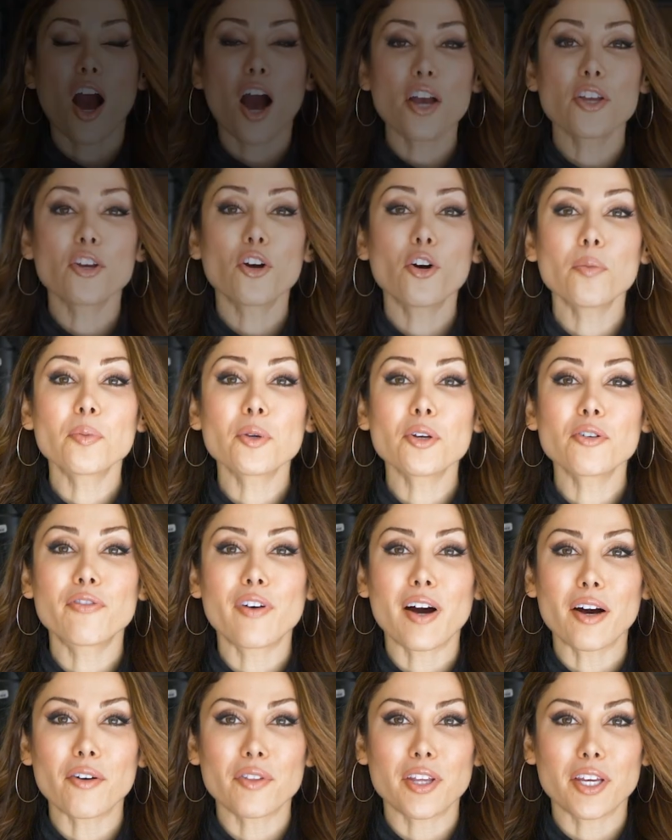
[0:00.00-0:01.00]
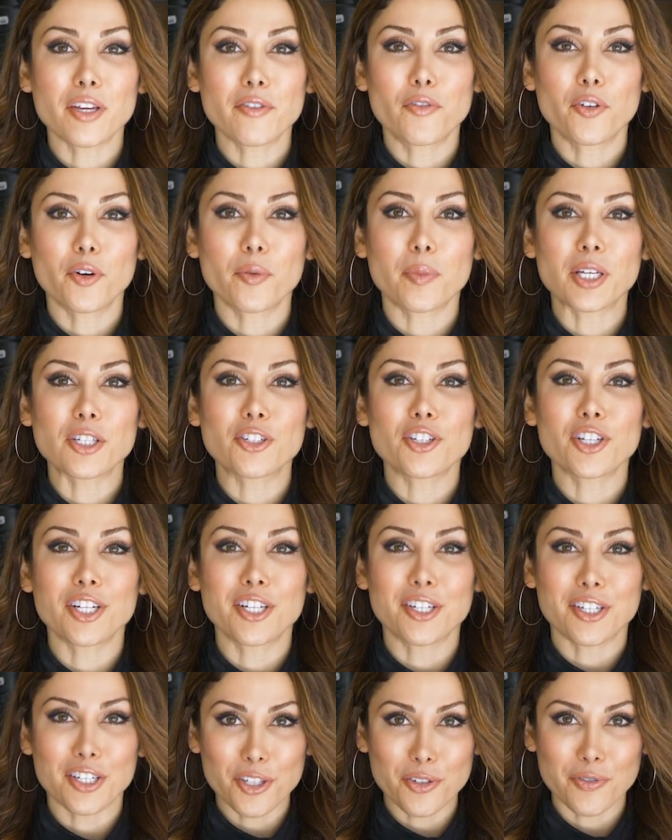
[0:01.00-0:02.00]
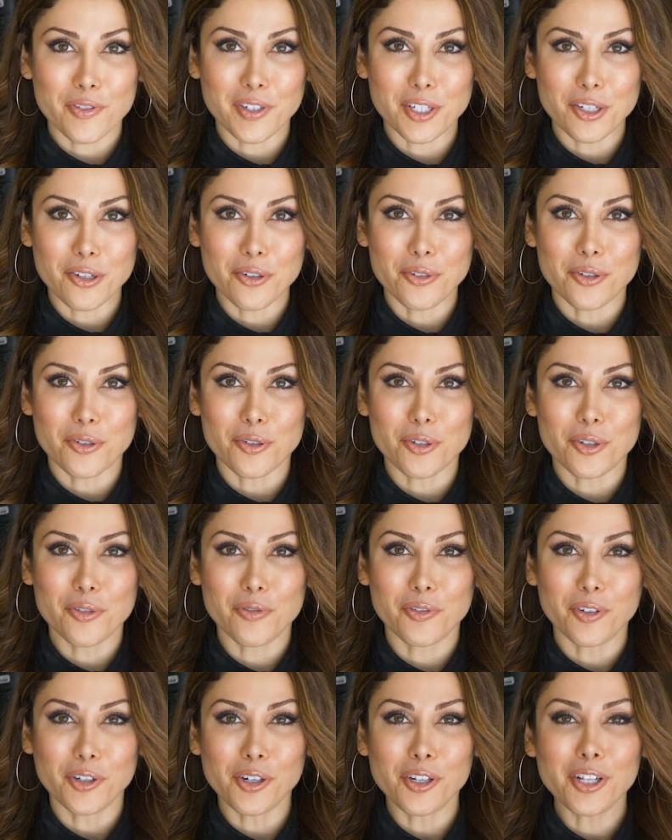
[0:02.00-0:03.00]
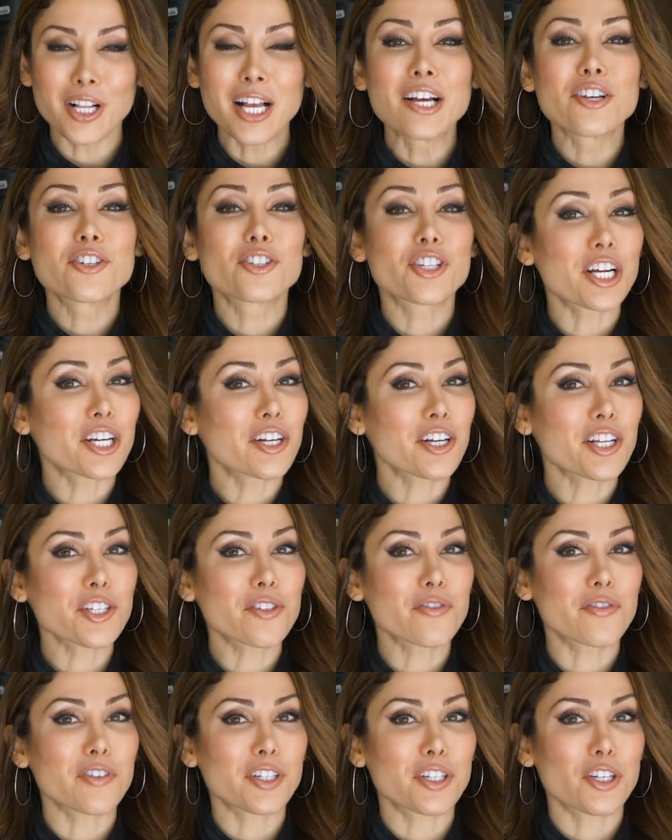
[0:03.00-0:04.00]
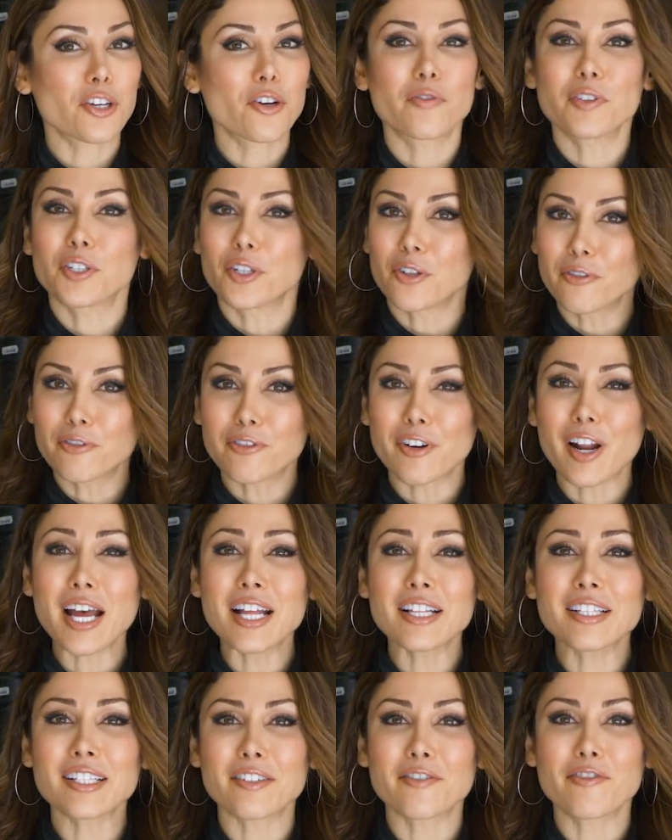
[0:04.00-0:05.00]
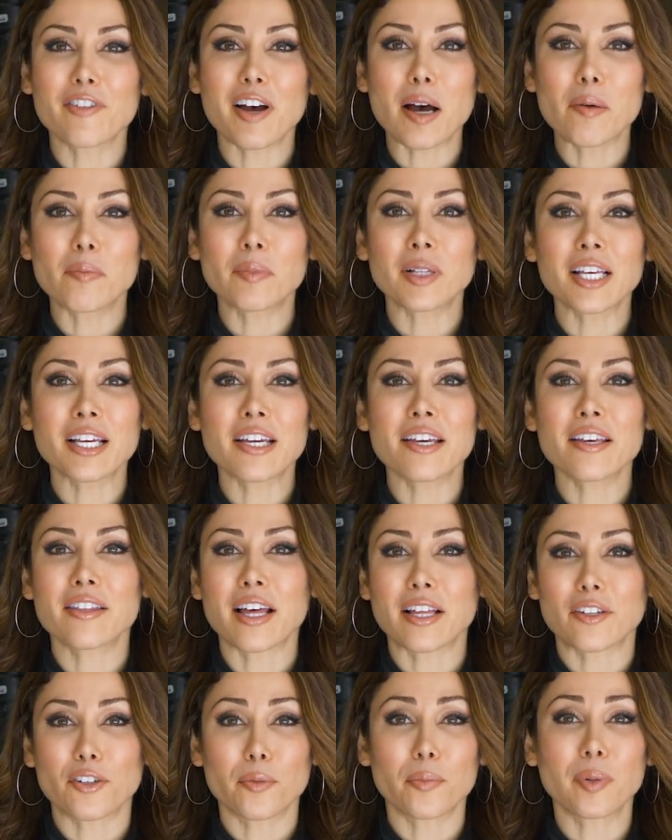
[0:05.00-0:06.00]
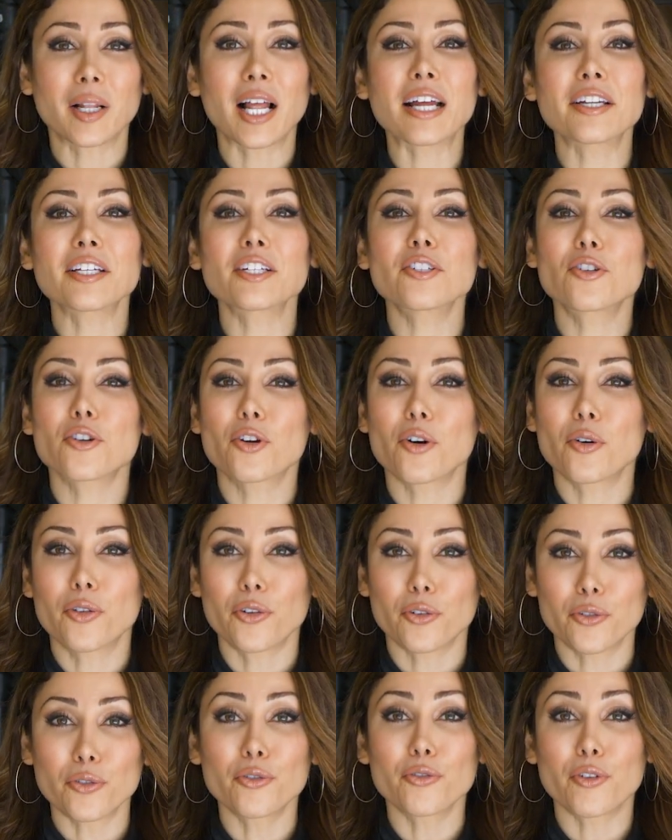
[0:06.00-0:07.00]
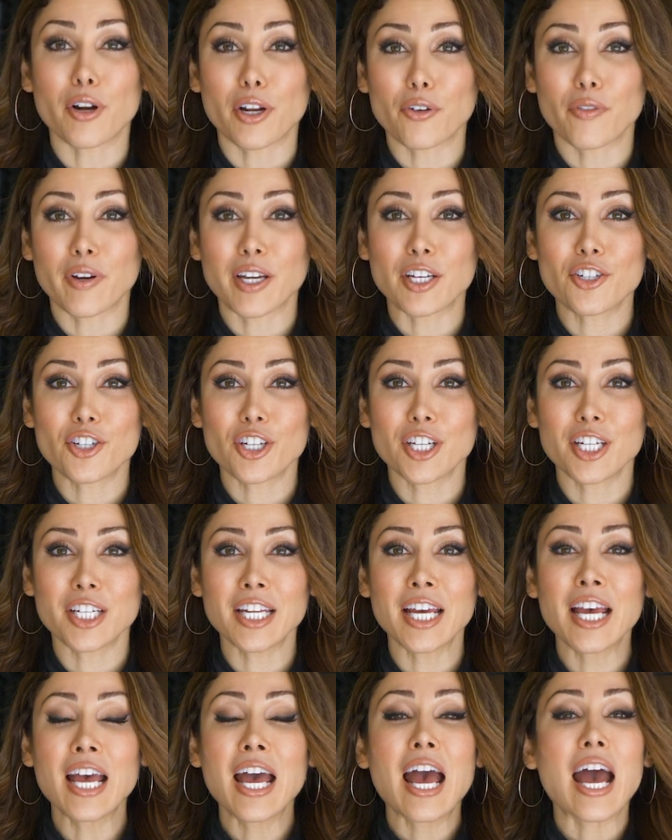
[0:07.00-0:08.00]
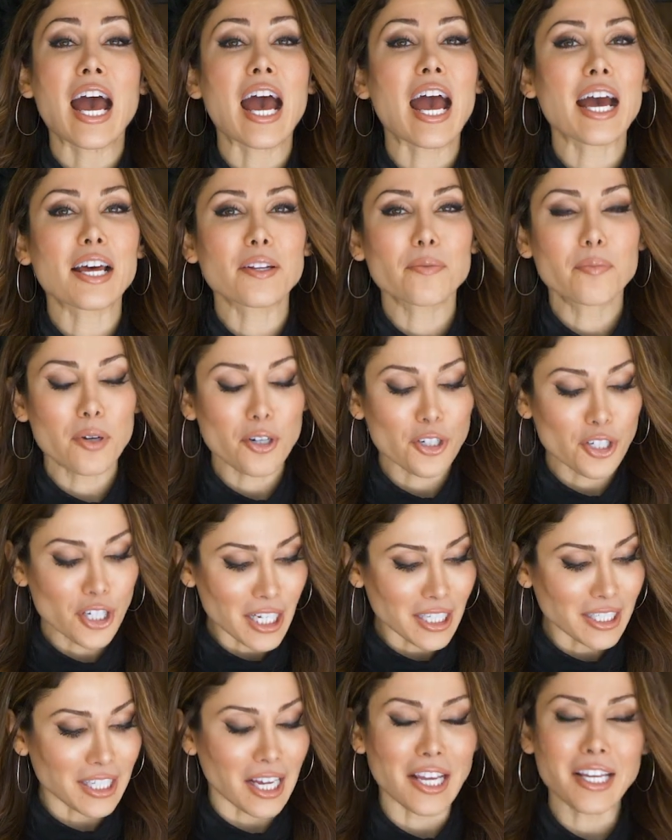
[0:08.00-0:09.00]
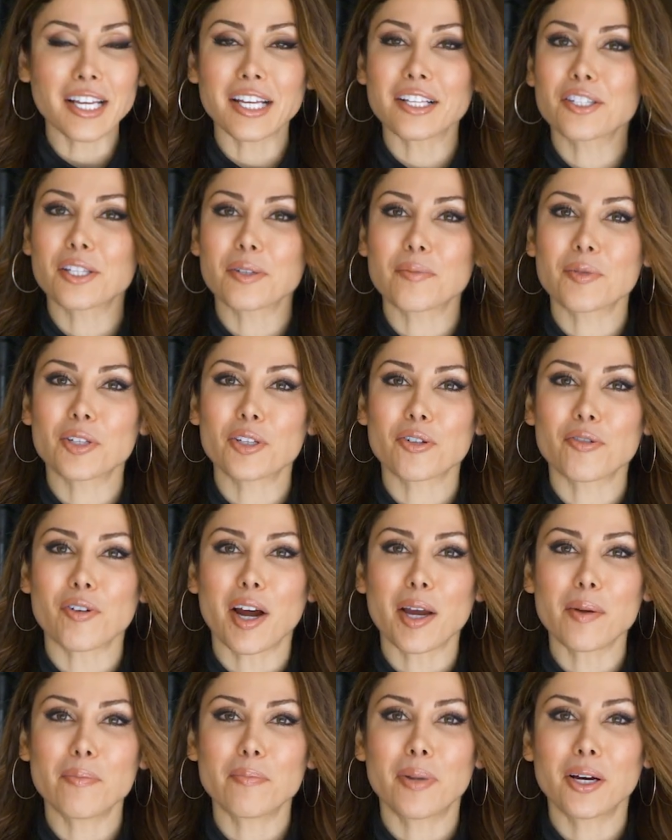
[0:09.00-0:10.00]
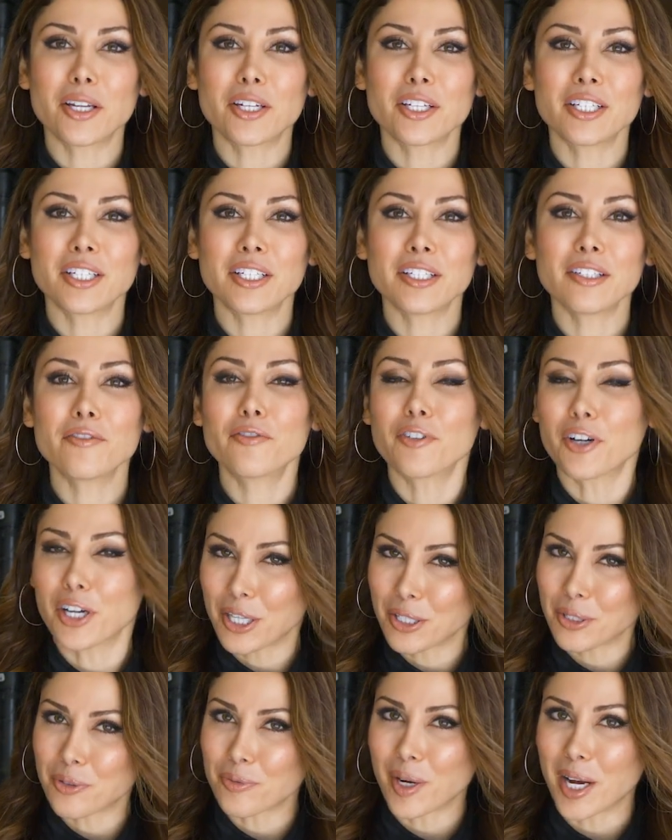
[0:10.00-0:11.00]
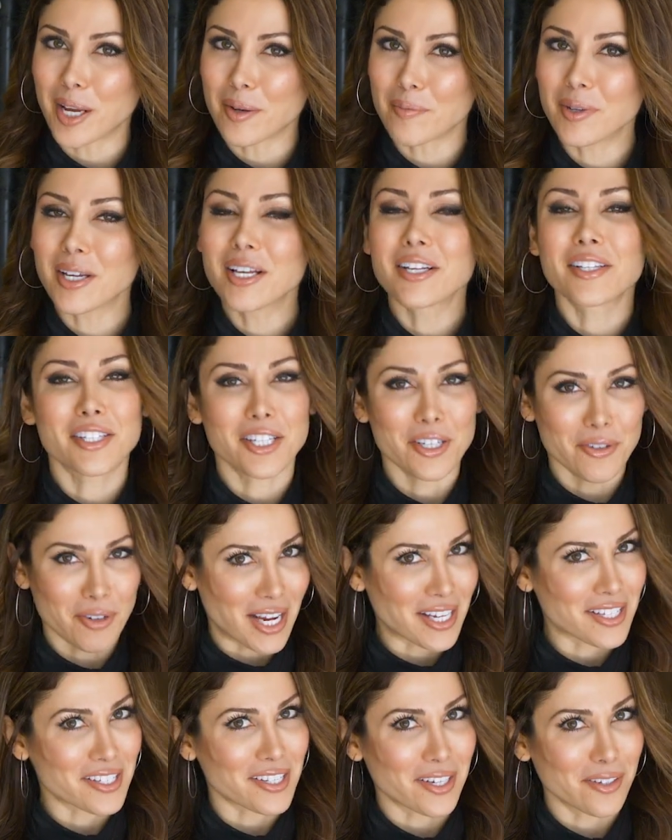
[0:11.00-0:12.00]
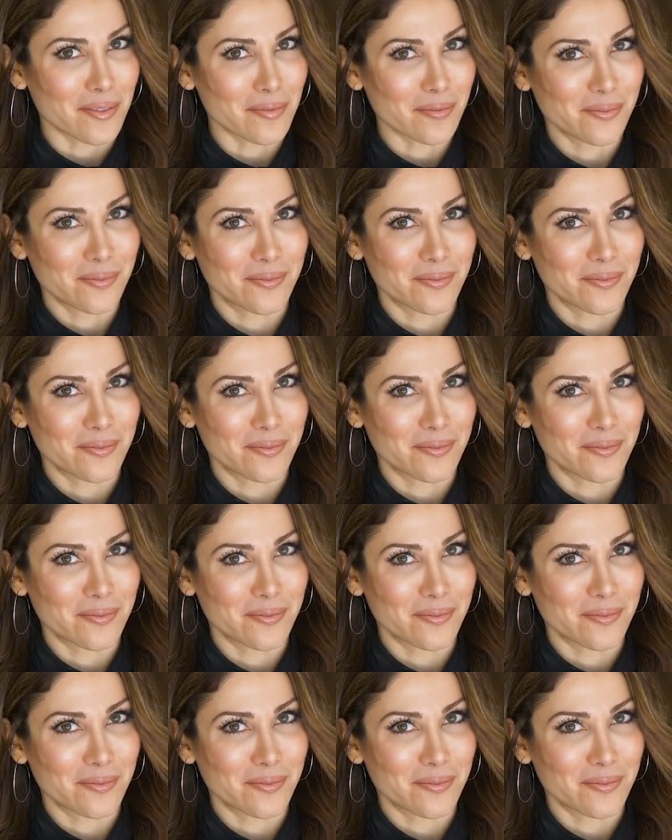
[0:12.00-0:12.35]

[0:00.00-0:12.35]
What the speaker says: I hope you found the information in this video useful. Share this video with your friends and family that are planning to go through renovation, and push the like and subscribe button for a good vibe. See you next time.